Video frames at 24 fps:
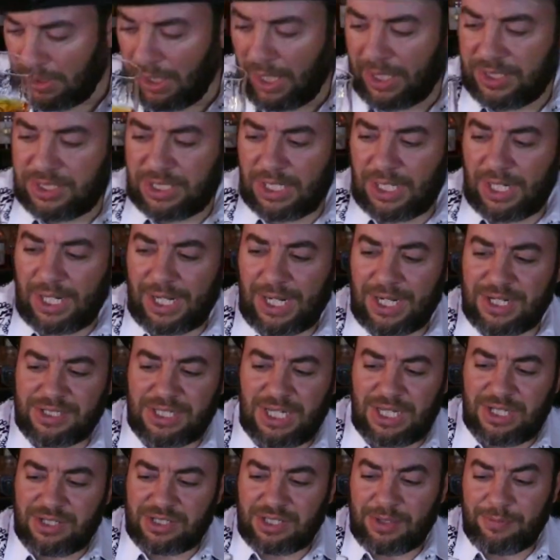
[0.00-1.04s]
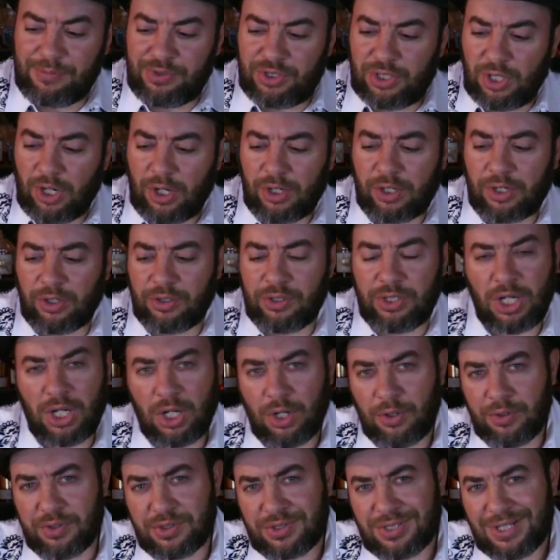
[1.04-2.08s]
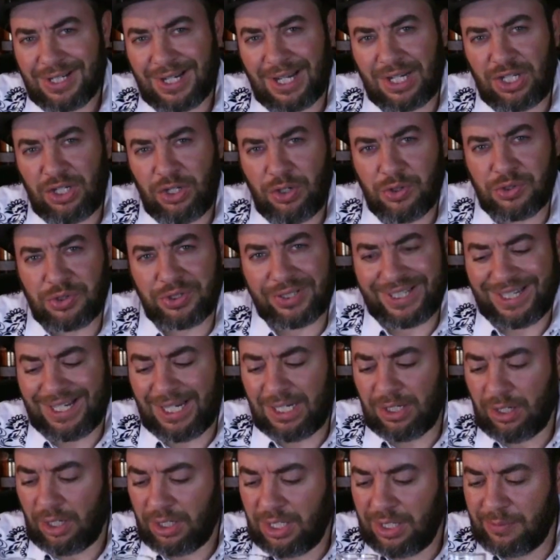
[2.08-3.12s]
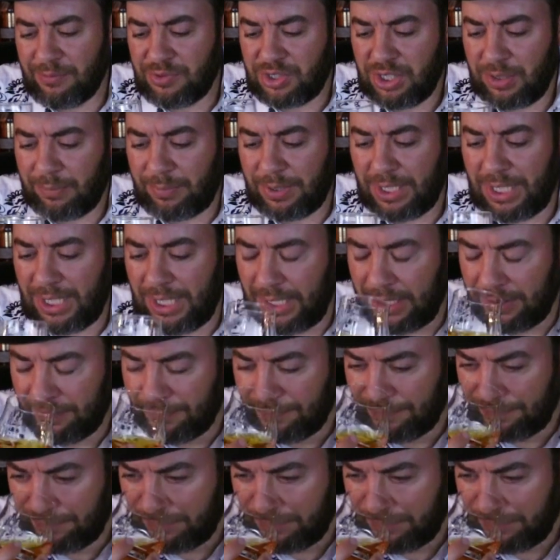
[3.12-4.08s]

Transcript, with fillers: I gotta say, some darker notes than I usually get on MGP.